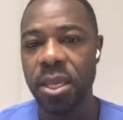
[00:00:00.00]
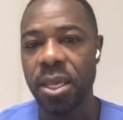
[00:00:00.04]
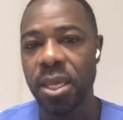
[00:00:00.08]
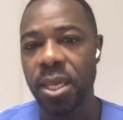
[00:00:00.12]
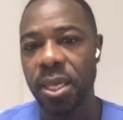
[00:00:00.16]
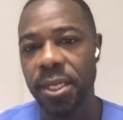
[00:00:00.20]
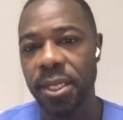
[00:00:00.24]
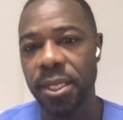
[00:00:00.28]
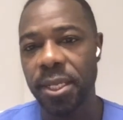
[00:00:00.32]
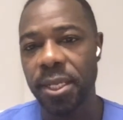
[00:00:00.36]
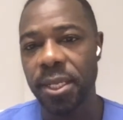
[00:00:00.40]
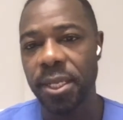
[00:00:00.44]

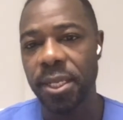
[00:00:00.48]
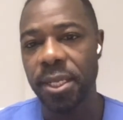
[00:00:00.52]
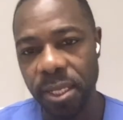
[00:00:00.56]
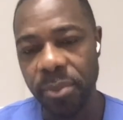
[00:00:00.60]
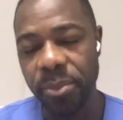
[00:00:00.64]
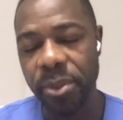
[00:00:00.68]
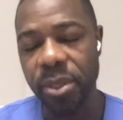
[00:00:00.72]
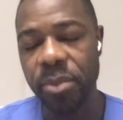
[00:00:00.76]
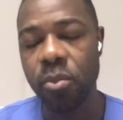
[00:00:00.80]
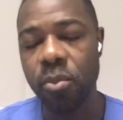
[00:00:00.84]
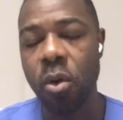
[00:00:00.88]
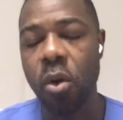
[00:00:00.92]
It's a little
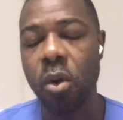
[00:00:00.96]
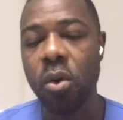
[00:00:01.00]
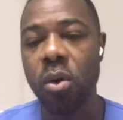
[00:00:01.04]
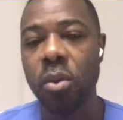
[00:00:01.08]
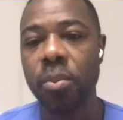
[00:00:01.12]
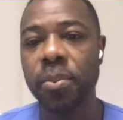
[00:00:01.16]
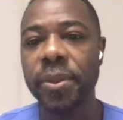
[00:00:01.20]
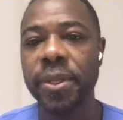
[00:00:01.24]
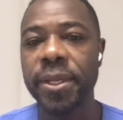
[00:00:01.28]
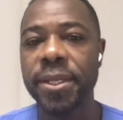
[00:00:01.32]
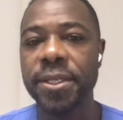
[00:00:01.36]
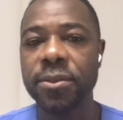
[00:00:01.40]
bit more
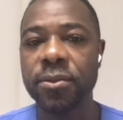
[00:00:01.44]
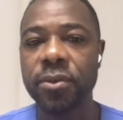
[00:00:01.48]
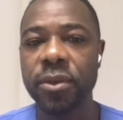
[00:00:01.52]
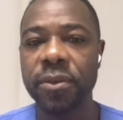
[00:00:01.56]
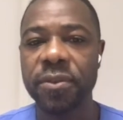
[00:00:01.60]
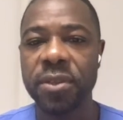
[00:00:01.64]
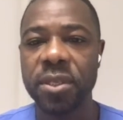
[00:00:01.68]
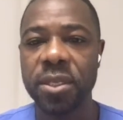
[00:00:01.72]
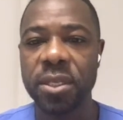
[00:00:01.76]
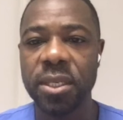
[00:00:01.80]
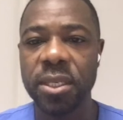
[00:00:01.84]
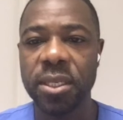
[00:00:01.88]
complex
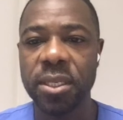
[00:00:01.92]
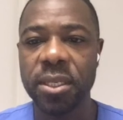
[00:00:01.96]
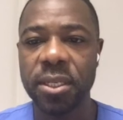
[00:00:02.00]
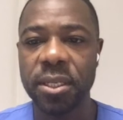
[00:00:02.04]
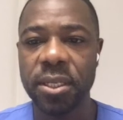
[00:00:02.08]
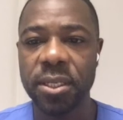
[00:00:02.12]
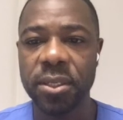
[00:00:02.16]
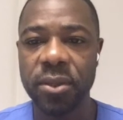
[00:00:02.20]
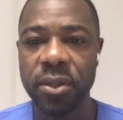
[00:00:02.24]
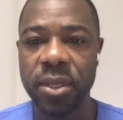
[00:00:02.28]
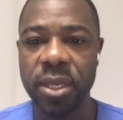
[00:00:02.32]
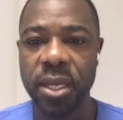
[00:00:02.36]
with
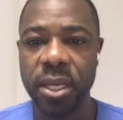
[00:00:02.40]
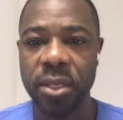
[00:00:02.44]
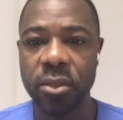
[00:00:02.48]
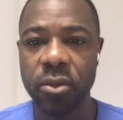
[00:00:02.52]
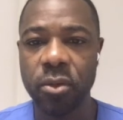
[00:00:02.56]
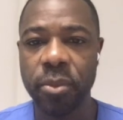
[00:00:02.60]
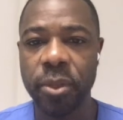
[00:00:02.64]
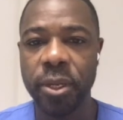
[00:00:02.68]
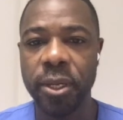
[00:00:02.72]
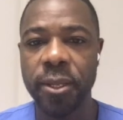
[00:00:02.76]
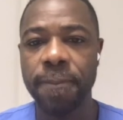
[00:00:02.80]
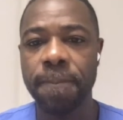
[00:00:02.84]
the
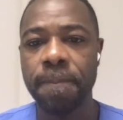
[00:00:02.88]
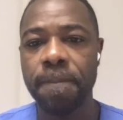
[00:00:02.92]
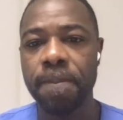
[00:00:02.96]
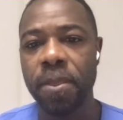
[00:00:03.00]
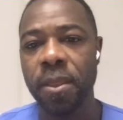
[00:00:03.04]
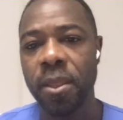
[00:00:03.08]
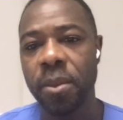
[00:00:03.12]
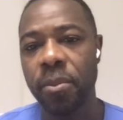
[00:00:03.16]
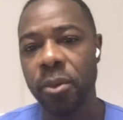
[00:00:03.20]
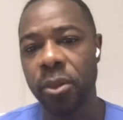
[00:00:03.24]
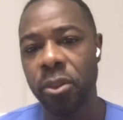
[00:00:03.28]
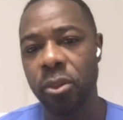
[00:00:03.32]
cardioband,
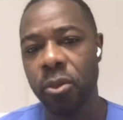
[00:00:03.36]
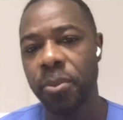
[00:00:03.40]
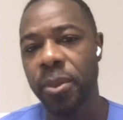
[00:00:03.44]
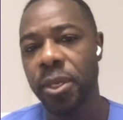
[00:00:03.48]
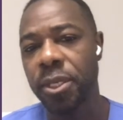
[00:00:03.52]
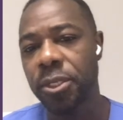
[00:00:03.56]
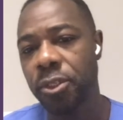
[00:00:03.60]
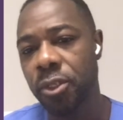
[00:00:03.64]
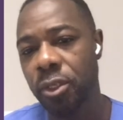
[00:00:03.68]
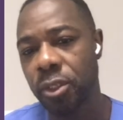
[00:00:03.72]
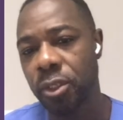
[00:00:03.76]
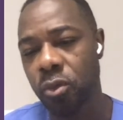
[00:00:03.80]
but the
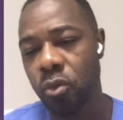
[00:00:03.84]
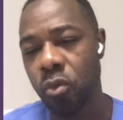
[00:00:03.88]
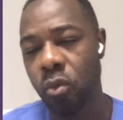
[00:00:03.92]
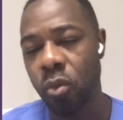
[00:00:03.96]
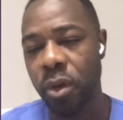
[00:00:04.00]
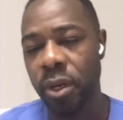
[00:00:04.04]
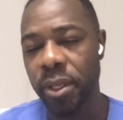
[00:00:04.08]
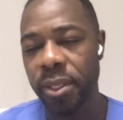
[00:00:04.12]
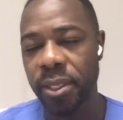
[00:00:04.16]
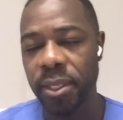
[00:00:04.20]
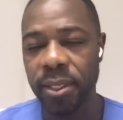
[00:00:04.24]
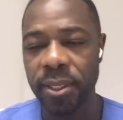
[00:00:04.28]
patients
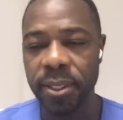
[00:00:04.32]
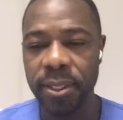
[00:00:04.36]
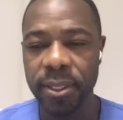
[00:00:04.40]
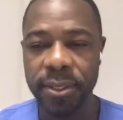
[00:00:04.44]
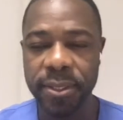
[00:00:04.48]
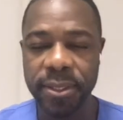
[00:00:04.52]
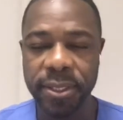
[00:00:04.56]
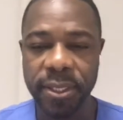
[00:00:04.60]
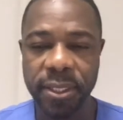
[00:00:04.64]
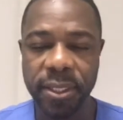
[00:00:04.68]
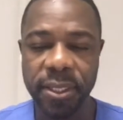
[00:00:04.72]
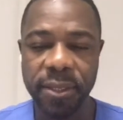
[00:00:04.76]
who had a
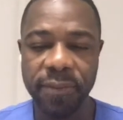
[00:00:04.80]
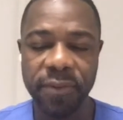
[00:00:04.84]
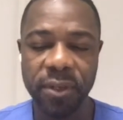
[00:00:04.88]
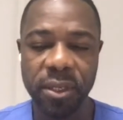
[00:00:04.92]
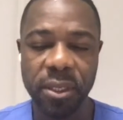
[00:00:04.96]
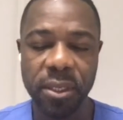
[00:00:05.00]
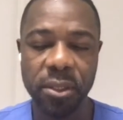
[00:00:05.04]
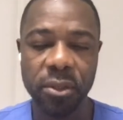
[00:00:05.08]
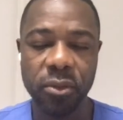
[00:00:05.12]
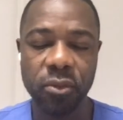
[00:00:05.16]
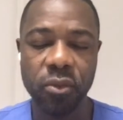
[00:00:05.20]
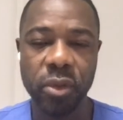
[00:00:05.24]

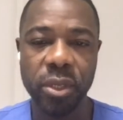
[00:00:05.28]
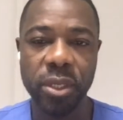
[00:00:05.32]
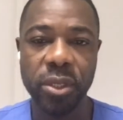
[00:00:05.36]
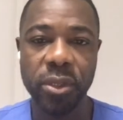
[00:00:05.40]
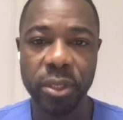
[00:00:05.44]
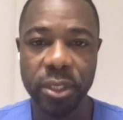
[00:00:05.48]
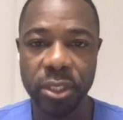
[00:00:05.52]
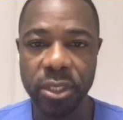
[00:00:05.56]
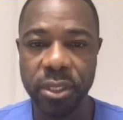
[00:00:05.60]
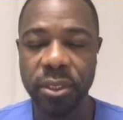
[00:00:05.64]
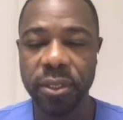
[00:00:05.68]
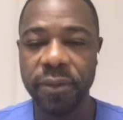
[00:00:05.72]
significant
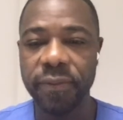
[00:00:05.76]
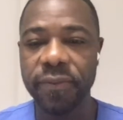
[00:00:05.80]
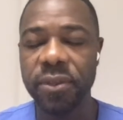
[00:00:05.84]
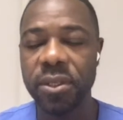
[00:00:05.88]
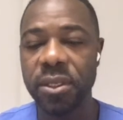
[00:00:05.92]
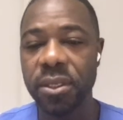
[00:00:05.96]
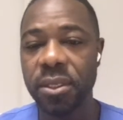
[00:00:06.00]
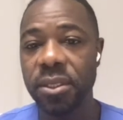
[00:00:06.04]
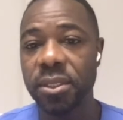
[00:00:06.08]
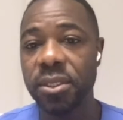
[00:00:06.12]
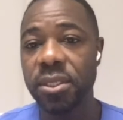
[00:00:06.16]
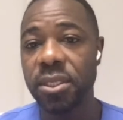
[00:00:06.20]
reduction of
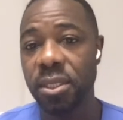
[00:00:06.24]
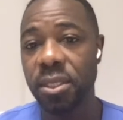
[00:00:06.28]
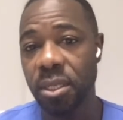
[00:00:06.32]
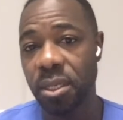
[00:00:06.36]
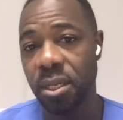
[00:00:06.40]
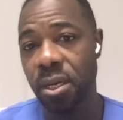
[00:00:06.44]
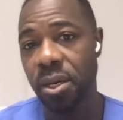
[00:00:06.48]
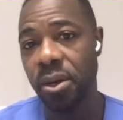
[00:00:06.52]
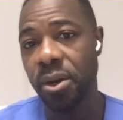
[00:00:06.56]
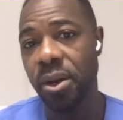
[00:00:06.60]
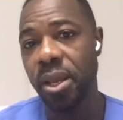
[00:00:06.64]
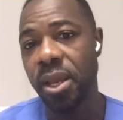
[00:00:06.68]
the
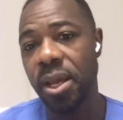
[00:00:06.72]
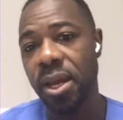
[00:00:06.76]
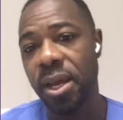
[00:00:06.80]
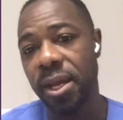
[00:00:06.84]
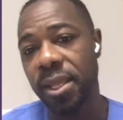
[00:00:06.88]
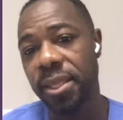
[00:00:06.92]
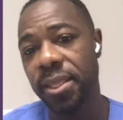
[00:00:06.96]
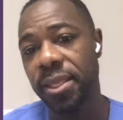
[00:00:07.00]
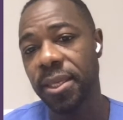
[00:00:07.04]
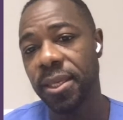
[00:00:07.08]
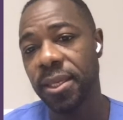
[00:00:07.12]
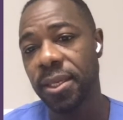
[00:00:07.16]
TR
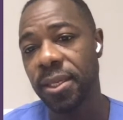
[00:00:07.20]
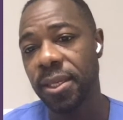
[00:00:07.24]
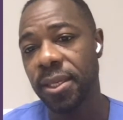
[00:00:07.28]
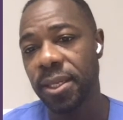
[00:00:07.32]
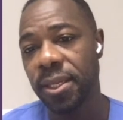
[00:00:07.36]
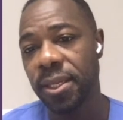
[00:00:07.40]
had a